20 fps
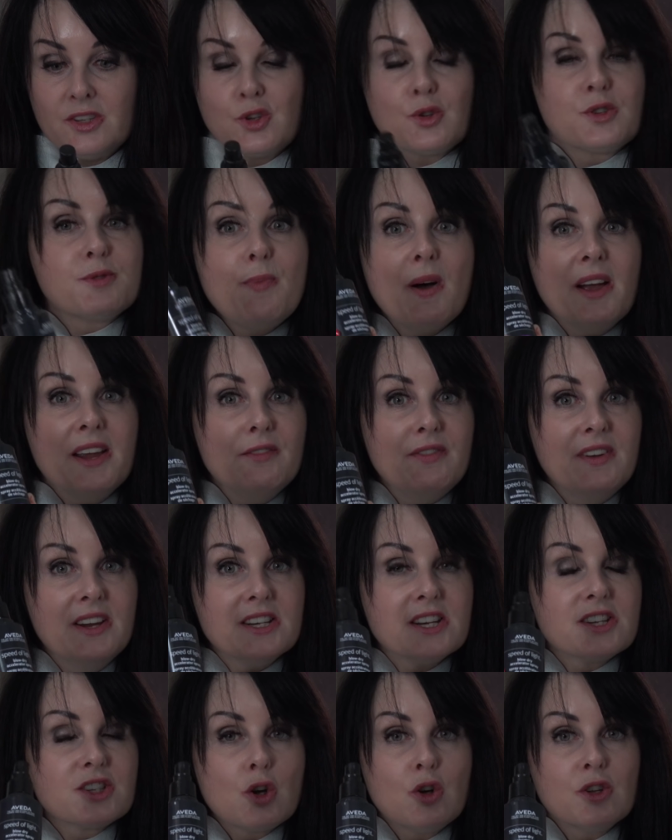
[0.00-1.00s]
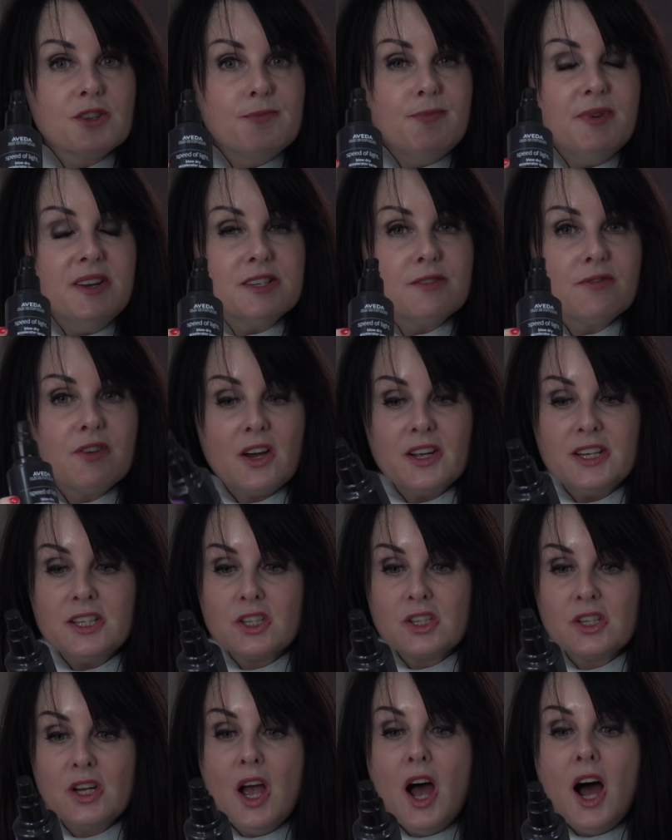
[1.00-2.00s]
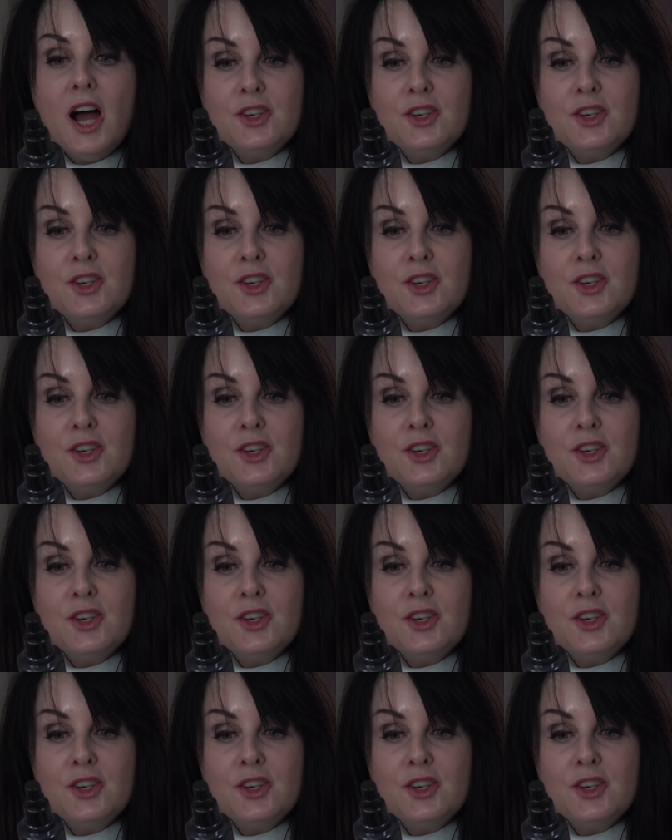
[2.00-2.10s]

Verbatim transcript: So it's by Aveda, it's called Speed of Light.